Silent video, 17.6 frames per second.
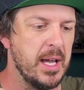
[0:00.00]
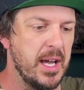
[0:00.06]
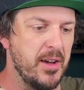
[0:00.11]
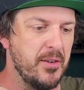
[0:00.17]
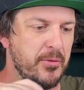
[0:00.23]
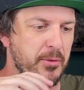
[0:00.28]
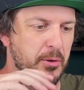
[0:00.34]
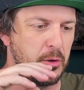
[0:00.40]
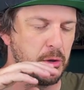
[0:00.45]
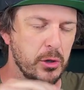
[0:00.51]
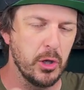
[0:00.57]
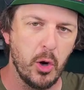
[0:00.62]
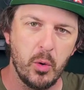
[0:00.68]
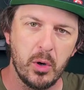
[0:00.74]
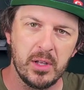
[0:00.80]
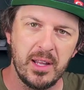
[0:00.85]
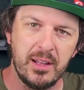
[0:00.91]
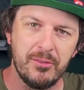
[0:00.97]
uh, for
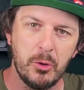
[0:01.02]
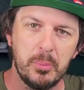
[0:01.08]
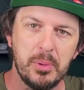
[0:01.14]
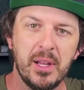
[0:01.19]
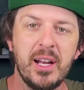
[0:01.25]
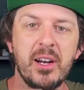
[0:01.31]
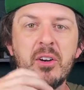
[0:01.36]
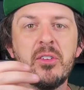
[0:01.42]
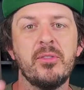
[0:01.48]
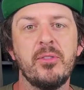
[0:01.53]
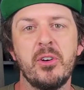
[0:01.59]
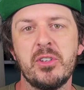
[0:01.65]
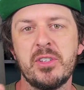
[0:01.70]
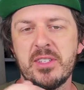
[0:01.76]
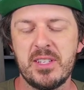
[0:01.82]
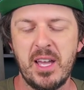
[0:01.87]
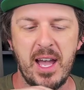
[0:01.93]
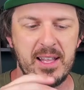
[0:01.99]
lower level players
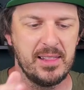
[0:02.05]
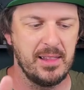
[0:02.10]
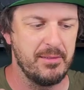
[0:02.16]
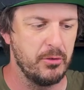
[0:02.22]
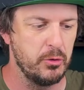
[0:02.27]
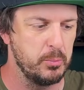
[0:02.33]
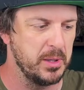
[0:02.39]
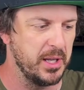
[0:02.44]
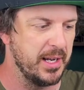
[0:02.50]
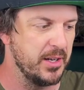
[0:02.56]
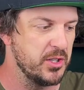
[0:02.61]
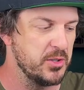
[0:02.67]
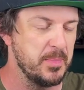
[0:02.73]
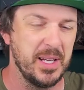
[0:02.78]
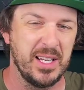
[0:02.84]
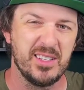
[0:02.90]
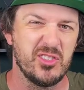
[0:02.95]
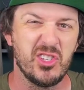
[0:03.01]
versus high level players,
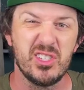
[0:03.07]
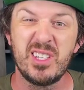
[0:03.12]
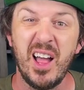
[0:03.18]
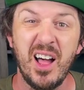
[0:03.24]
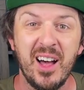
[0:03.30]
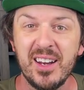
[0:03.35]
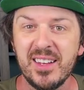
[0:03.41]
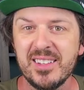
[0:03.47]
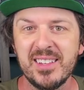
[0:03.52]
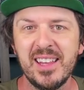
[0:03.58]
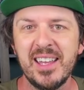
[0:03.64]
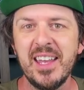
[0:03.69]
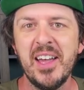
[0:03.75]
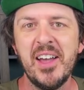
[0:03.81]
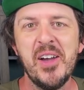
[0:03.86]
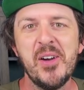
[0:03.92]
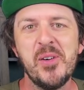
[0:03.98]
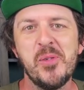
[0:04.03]
because just
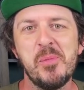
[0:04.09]
honestly,